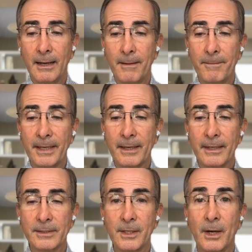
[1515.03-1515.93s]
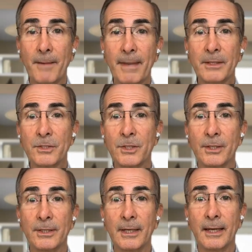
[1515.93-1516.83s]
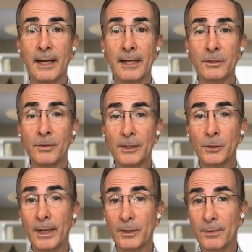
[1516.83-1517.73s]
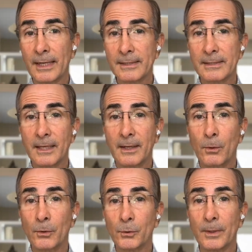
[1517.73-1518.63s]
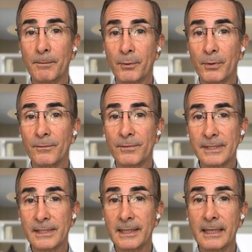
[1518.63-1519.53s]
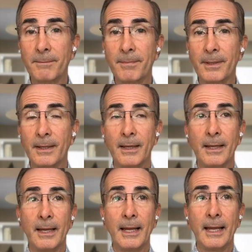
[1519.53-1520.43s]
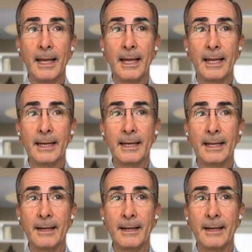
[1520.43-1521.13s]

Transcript: because I mentioned trying to address or to improve sleep, and